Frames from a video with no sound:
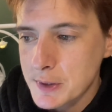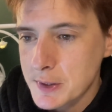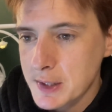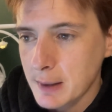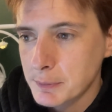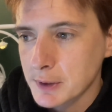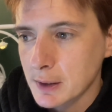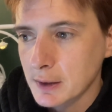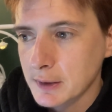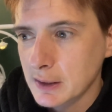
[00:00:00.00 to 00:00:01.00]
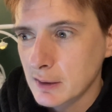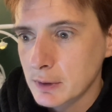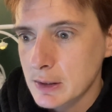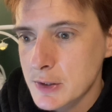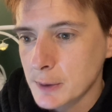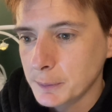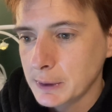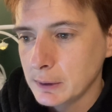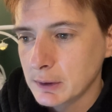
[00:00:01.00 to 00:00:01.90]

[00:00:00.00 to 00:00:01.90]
and a scepter, and I think that really sold the look.